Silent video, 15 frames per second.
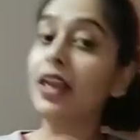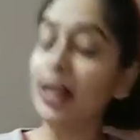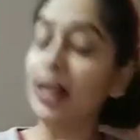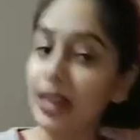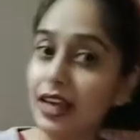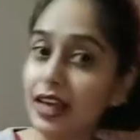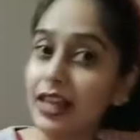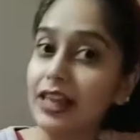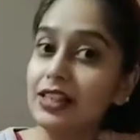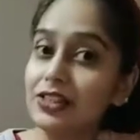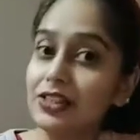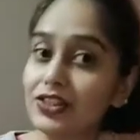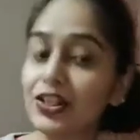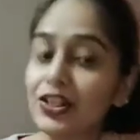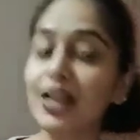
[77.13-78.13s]

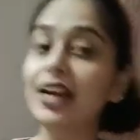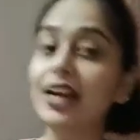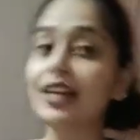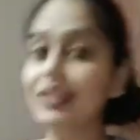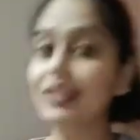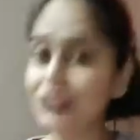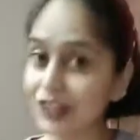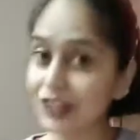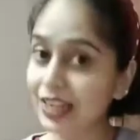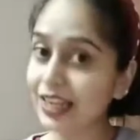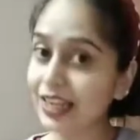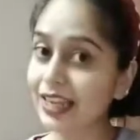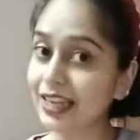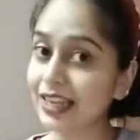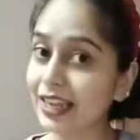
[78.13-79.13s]
H, I,
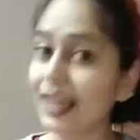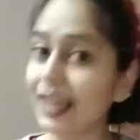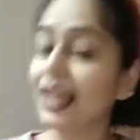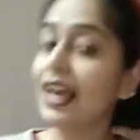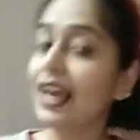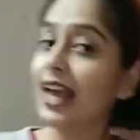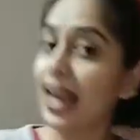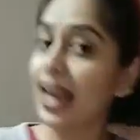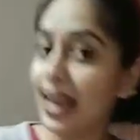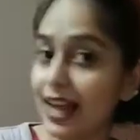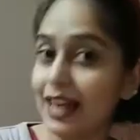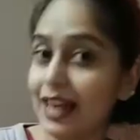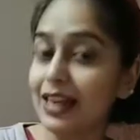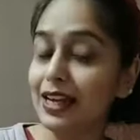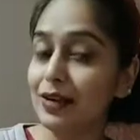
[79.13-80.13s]
J, K,
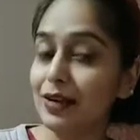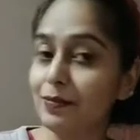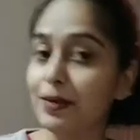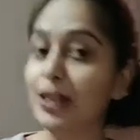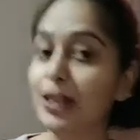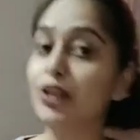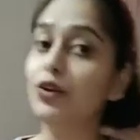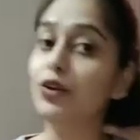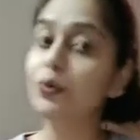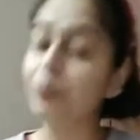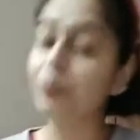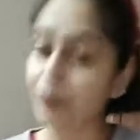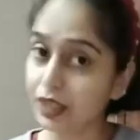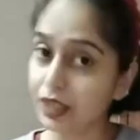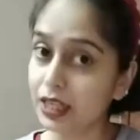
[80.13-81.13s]
L, M, N, O,
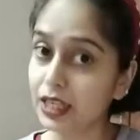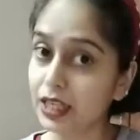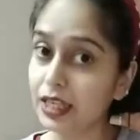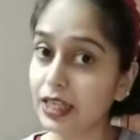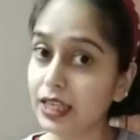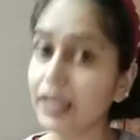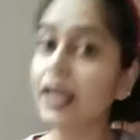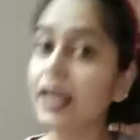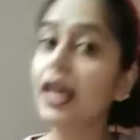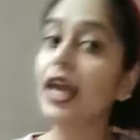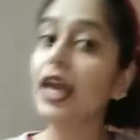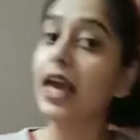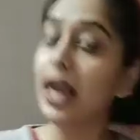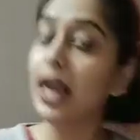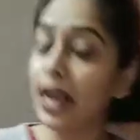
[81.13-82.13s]
P,
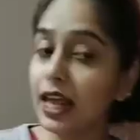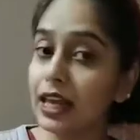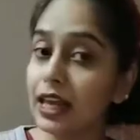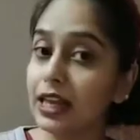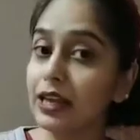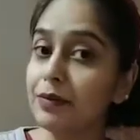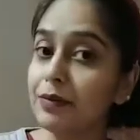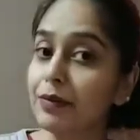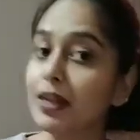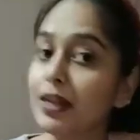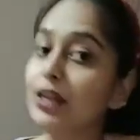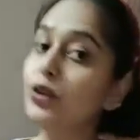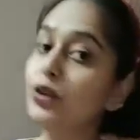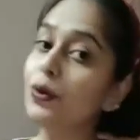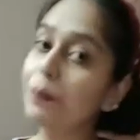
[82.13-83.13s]
L, M,
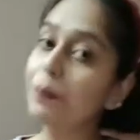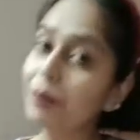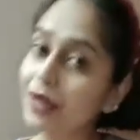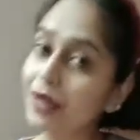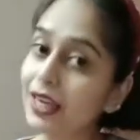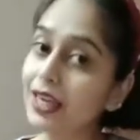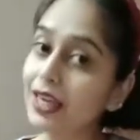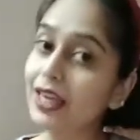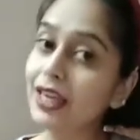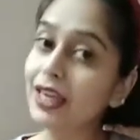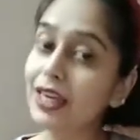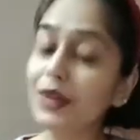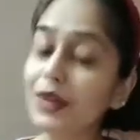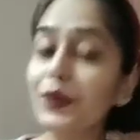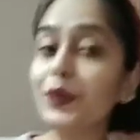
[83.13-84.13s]
N, O, P,
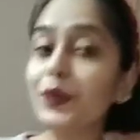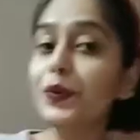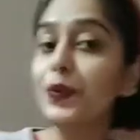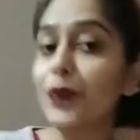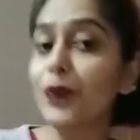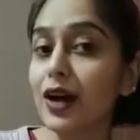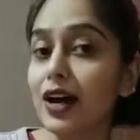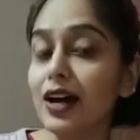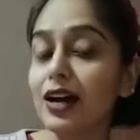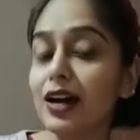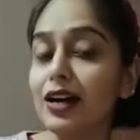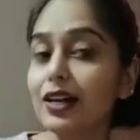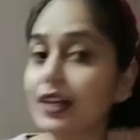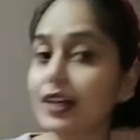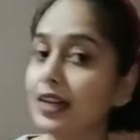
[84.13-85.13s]
Q,
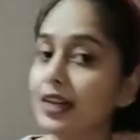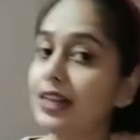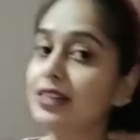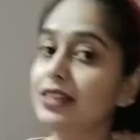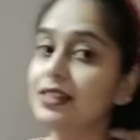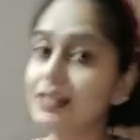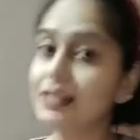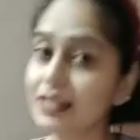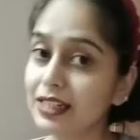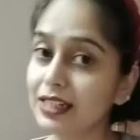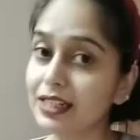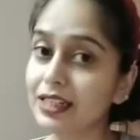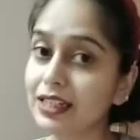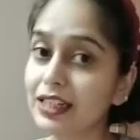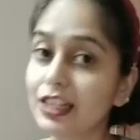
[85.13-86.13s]
R, S,
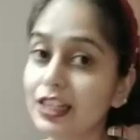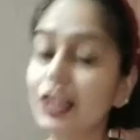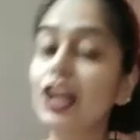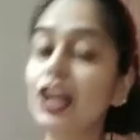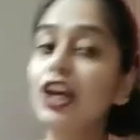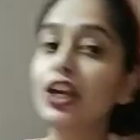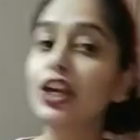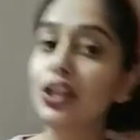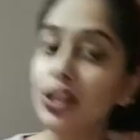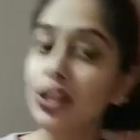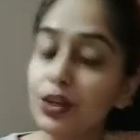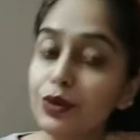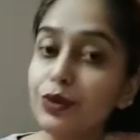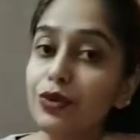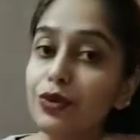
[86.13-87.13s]
T,
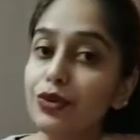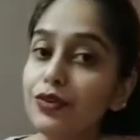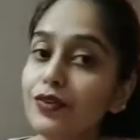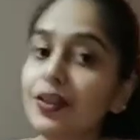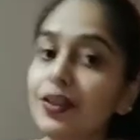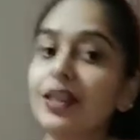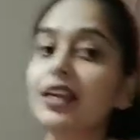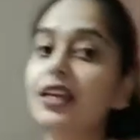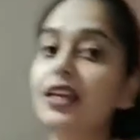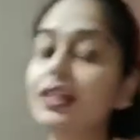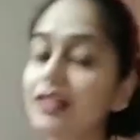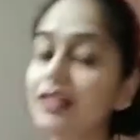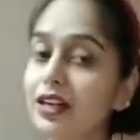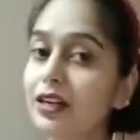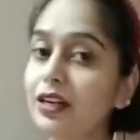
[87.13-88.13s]
U, V,
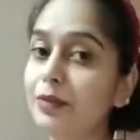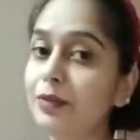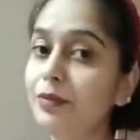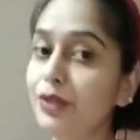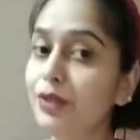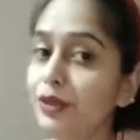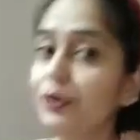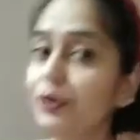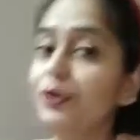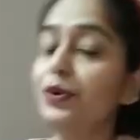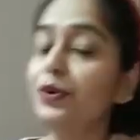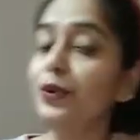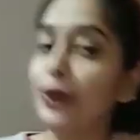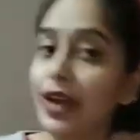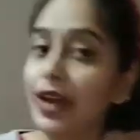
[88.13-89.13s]

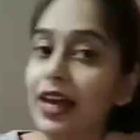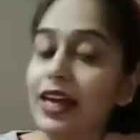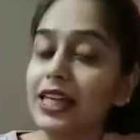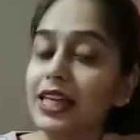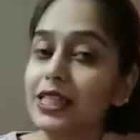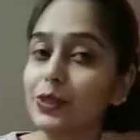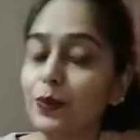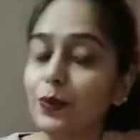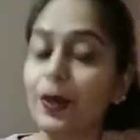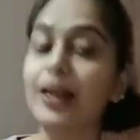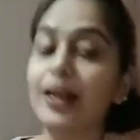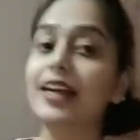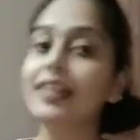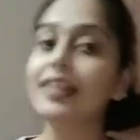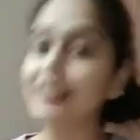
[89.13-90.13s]
W, X,
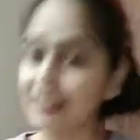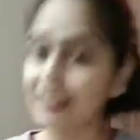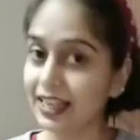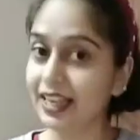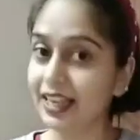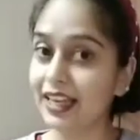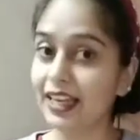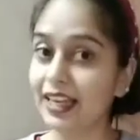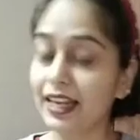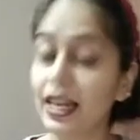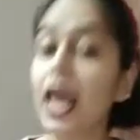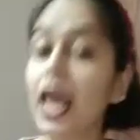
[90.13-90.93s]
Y, Z,